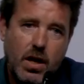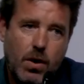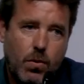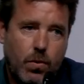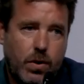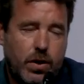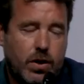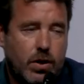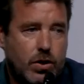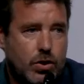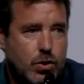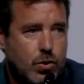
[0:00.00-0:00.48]

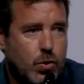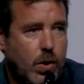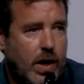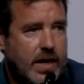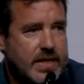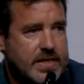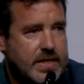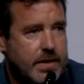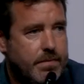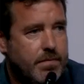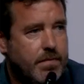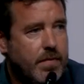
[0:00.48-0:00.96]
We're going to
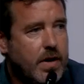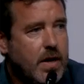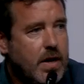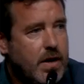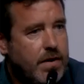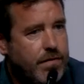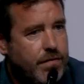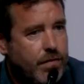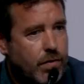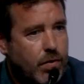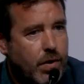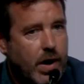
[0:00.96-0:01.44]
ask them
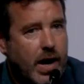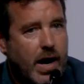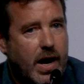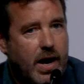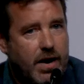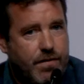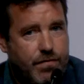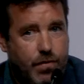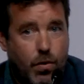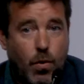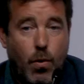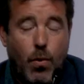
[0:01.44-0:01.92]
for
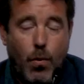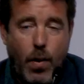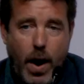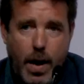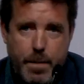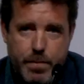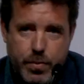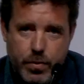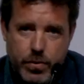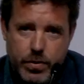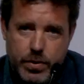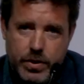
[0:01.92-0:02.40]
a, for a
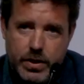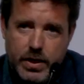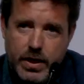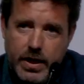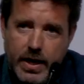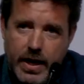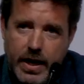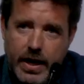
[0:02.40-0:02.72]
report